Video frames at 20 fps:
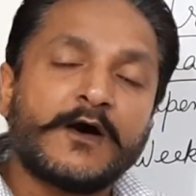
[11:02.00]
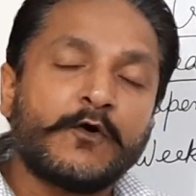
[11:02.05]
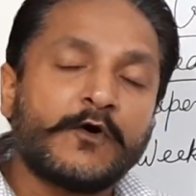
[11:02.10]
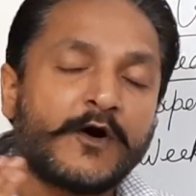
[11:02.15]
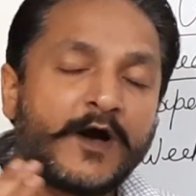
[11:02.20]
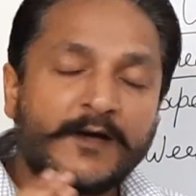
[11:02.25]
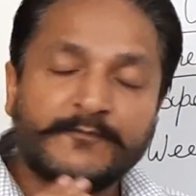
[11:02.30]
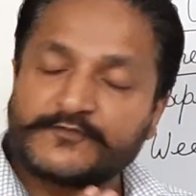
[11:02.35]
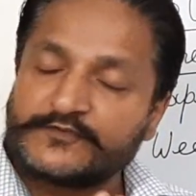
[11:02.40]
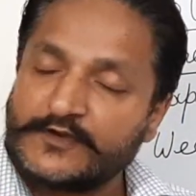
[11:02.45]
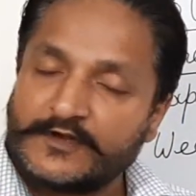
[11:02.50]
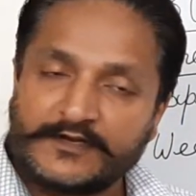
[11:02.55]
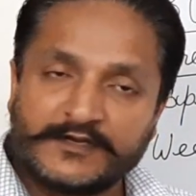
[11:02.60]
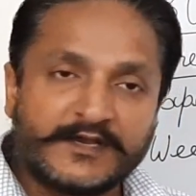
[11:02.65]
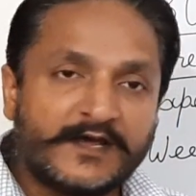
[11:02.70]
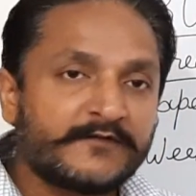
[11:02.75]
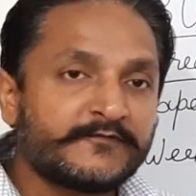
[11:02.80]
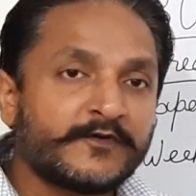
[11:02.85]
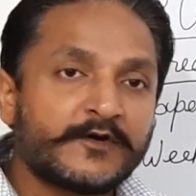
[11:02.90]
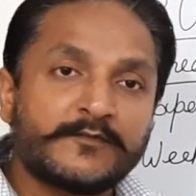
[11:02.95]
or I'm sorry,
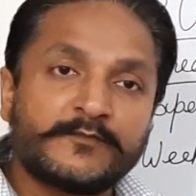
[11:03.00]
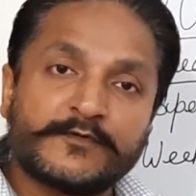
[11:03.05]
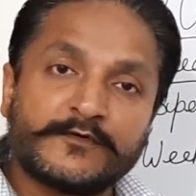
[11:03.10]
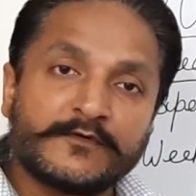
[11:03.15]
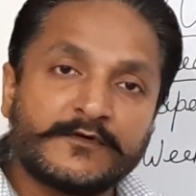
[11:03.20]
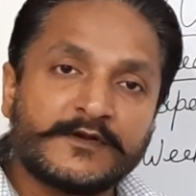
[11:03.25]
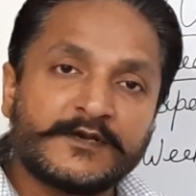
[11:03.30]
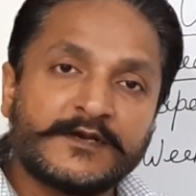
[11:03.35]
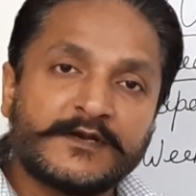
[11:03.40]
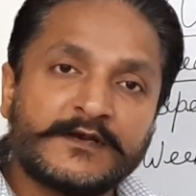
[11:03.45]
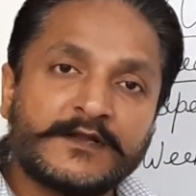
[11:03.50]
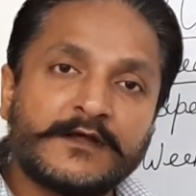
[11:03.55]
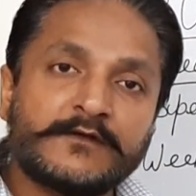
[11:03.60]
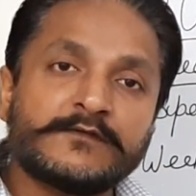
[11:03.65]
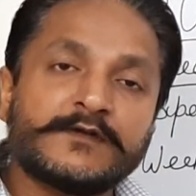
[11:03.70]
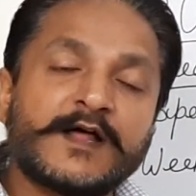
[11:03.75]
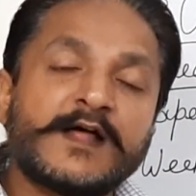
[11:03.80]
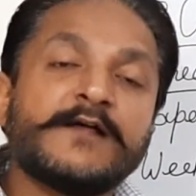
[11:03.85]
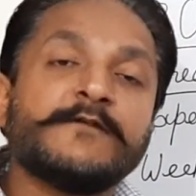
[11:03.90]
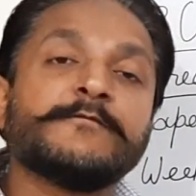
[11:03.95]
I have not broken it down,
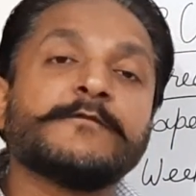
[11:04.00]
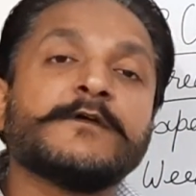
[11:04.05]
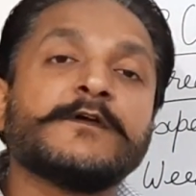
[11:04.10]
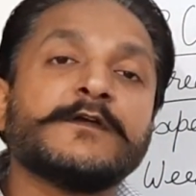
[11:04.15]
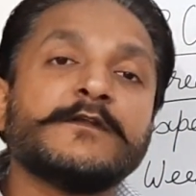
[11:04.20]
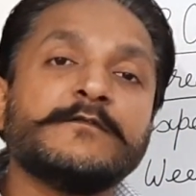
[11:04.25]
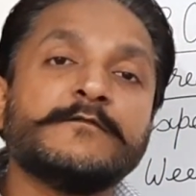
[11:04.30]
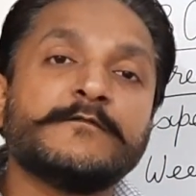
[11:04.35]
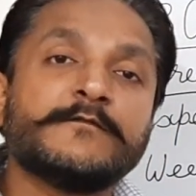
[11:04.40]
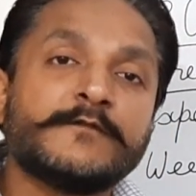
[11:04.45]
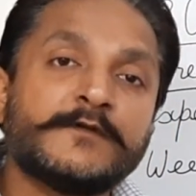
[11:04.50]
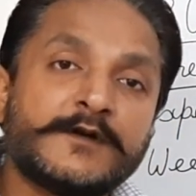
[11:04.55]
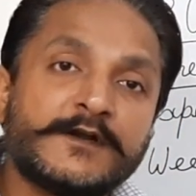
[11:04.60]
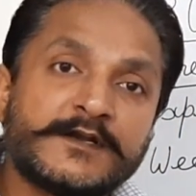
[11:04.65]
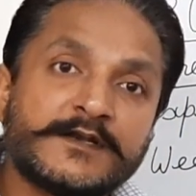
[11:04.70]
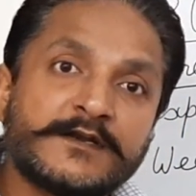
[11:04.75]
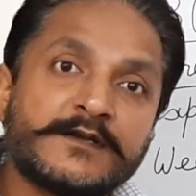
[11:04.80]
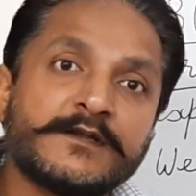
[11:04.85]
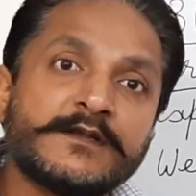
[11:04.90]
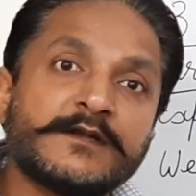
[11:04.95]
I have
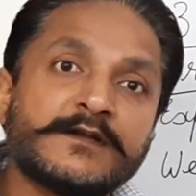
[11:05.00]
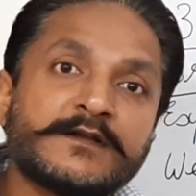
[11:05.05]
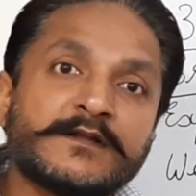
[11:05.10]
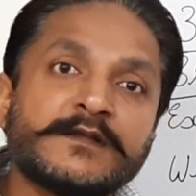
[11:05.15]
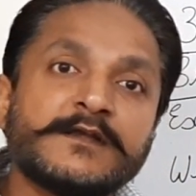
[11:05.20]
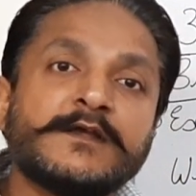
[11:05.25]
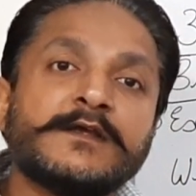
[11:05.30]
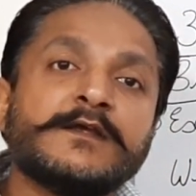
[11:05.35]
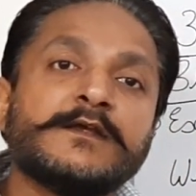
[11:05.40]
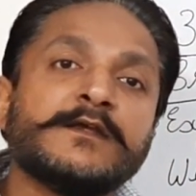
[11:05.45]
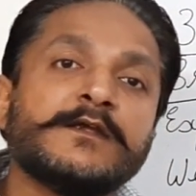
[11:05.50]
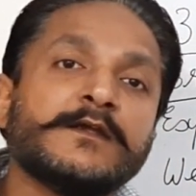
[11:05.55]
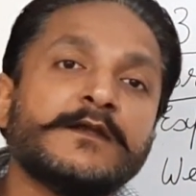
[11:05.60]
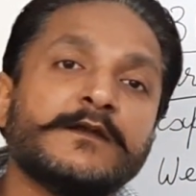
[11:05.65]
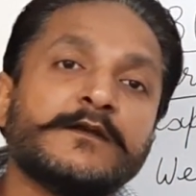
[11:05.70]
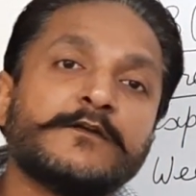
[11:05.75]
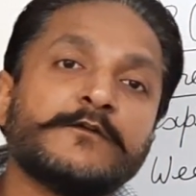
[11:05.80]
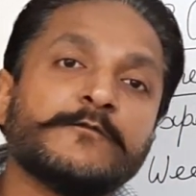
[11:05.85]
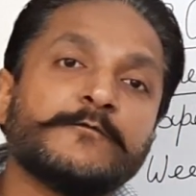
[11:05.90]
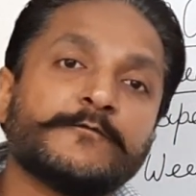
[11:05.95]
converted it
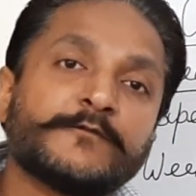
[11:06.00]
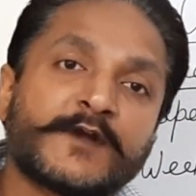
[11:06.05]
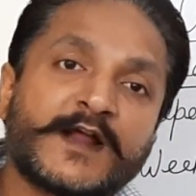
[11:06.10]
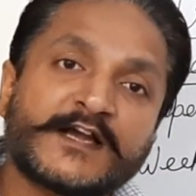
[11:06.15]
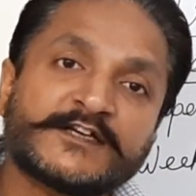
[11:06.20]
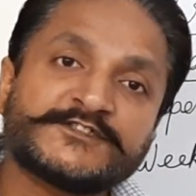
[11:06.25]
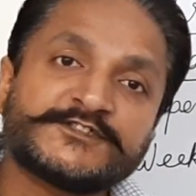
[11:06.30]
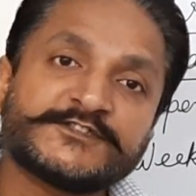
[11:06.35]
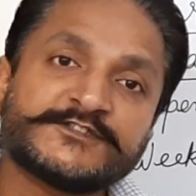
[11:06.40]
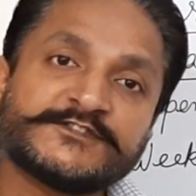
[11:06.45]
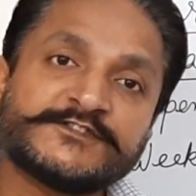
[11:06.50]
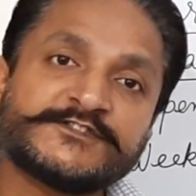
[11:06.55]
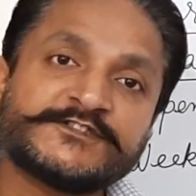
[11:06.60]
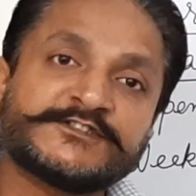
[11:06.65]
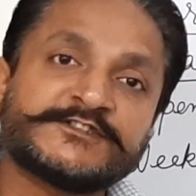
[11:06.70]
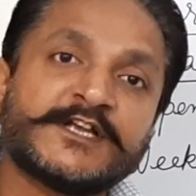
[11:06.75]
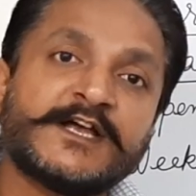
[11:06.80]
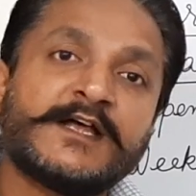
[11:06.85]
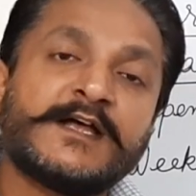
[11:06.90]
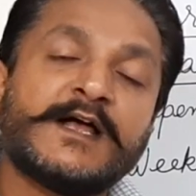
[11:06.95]
into
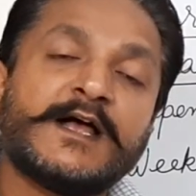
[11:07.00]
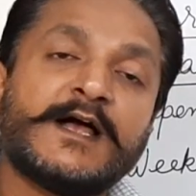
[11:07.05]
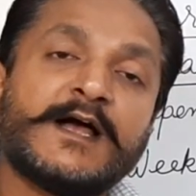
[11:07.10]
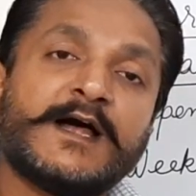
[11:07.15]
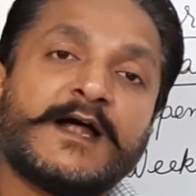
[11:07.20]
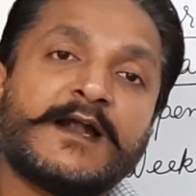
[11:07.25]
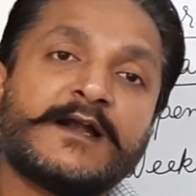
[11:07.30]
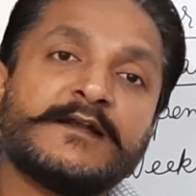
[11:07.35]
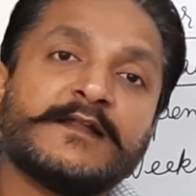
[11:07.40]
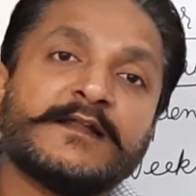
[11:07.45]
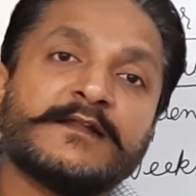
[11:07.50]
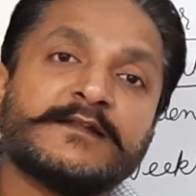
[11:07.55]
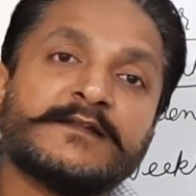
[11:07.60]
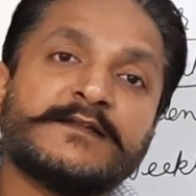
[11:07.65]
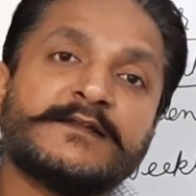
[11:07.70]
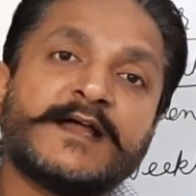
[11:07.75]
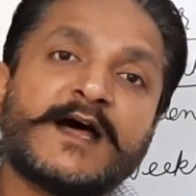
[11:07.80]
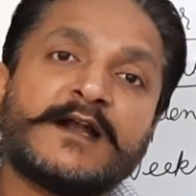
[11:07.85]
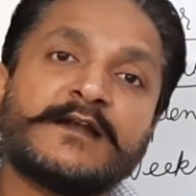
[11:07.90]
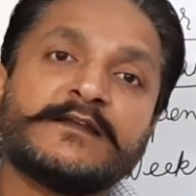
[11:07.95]
fractions, and
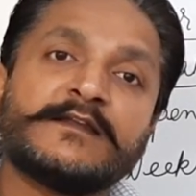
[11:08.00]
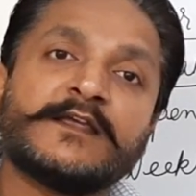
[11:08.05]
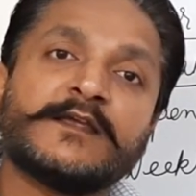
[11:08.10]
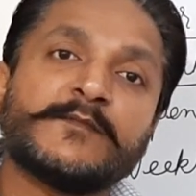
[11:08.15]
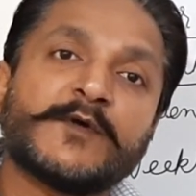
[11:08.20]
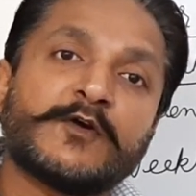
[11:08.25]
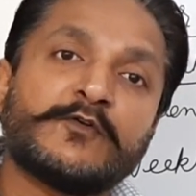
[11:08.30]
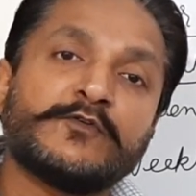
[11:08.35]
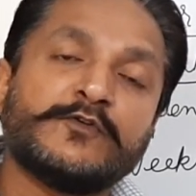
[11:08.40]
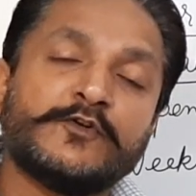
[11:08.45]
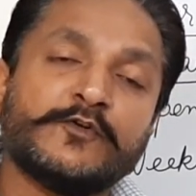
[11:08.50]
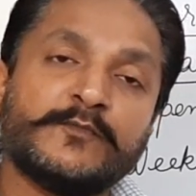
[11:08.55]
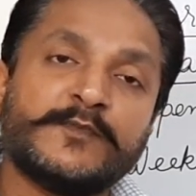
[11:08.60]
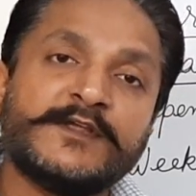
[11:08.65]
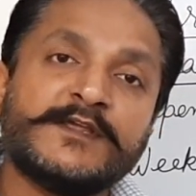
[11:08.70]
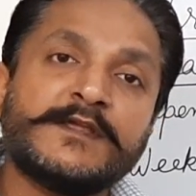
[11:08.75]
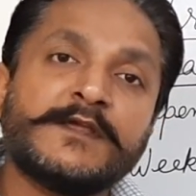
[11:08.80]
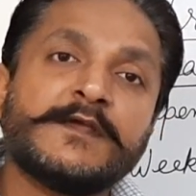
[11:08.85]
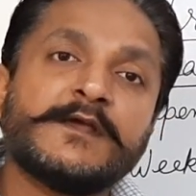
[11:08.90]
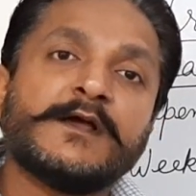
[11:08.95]
that came out to
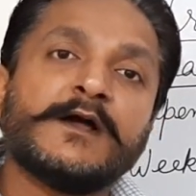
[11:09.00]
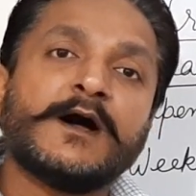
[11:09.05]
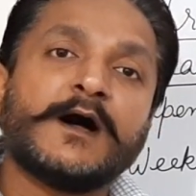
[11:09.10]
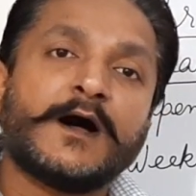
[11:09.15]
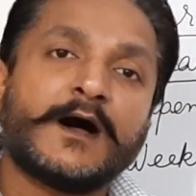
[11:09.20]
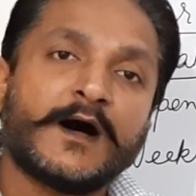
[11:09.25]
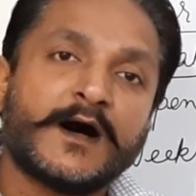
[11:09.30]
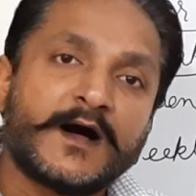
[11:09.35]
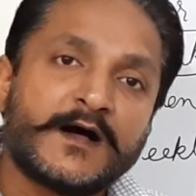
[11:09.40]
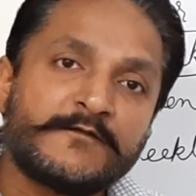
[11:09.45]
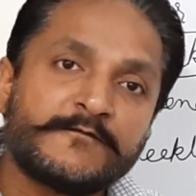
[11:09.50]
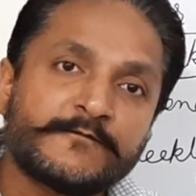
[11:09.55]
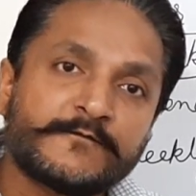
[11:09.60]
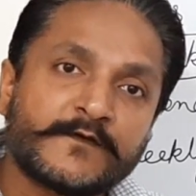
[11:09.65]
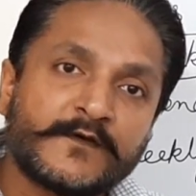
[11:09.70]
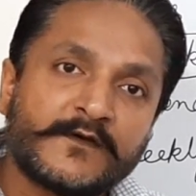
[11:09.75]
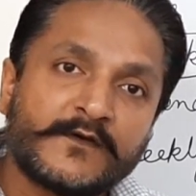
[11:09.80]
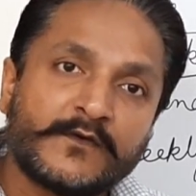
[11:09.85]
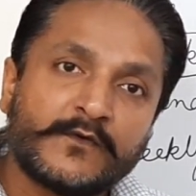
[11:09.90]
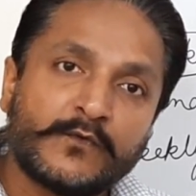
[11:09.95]
be half,
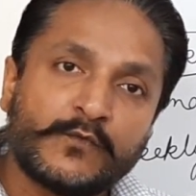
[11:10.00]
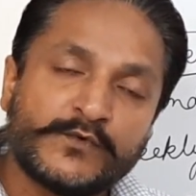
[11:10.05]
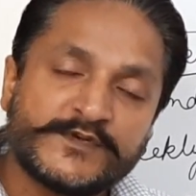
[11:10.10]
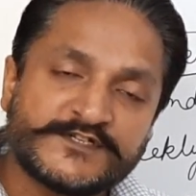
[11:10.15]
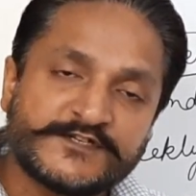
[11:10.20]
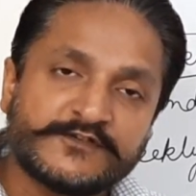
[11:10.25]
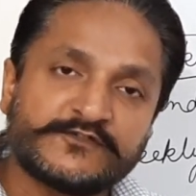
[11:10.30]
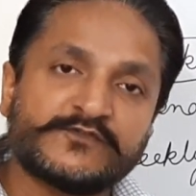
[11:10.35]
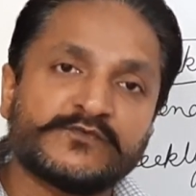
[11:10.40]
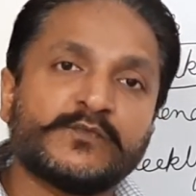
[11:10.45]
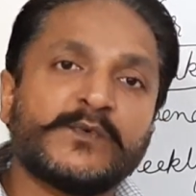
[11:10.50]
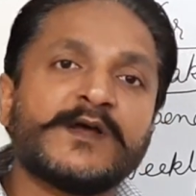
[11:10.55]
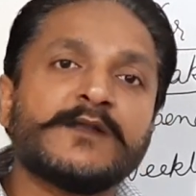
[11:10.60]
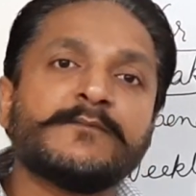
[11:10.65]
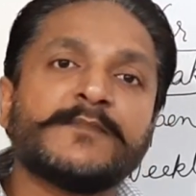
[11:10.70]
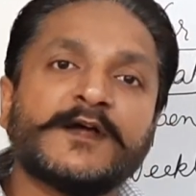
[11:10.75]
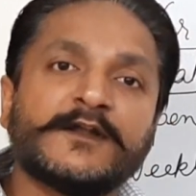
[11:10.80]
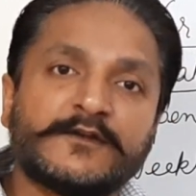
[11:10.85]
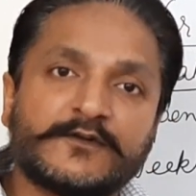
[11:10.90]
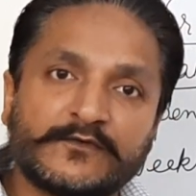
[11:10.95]
which is 1
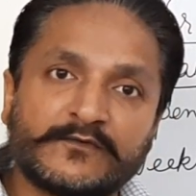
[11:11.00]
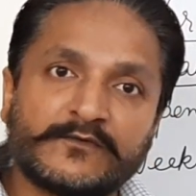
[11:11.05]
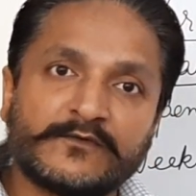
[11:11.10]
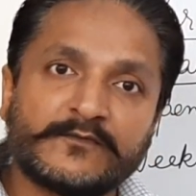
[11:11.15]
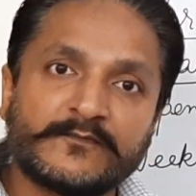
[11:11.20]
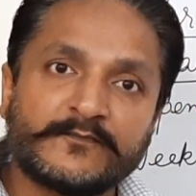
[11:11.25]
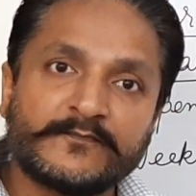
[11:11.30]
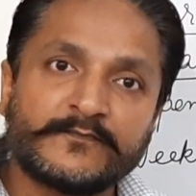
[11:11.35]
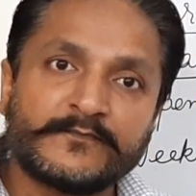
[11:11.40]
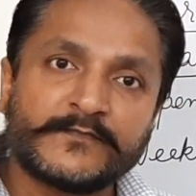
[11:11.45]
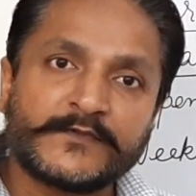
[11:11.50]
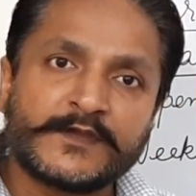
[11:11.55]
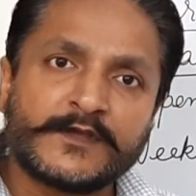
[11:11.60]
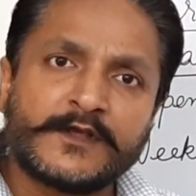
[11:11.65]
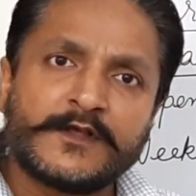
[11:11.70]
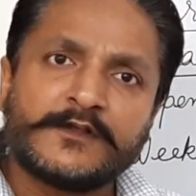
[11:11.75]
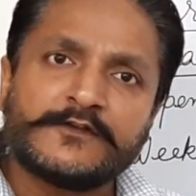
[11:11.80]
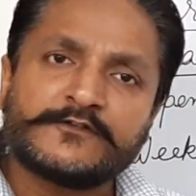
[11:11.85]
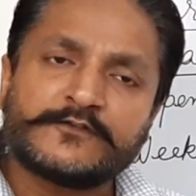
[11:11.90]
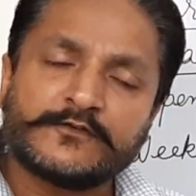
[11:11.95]
by 2.
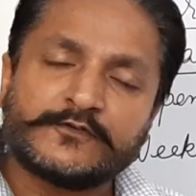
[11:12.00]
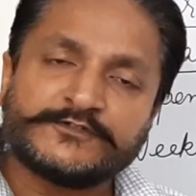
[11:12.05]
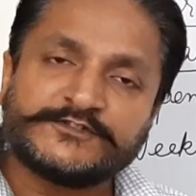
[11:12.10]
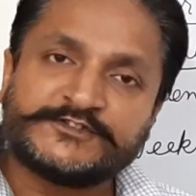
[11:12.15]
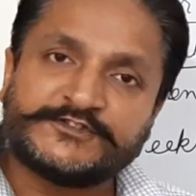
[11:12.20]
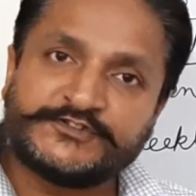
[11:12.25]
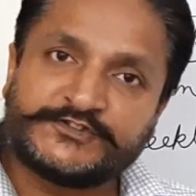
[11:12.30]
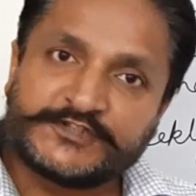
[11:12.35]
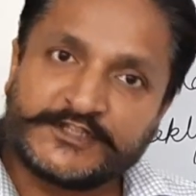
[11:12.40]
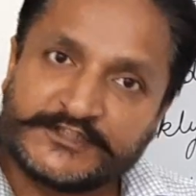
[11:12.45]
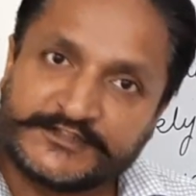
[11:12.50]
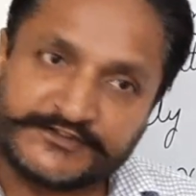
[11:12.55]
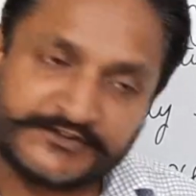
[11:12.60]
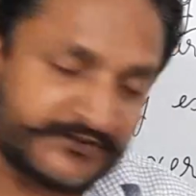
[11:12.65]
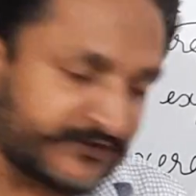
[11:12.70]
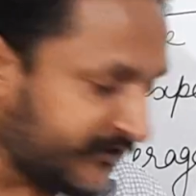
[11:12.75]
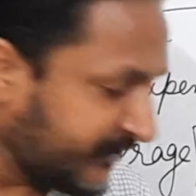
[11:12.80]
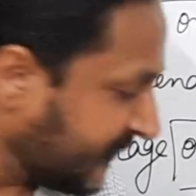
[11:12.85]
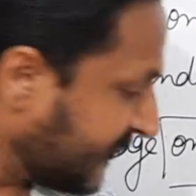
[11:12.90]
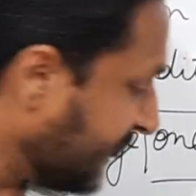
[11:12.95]
So just